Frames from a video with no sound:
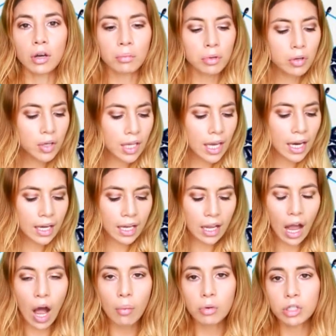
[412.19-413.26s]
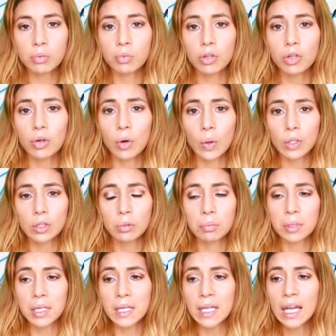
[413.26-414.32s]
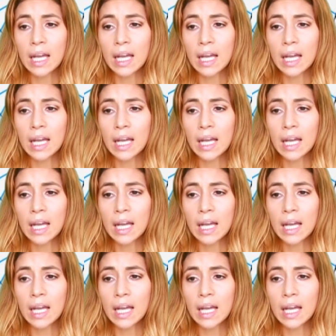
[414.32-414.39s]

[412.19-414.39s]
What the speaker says: communicating, how much more you're going to be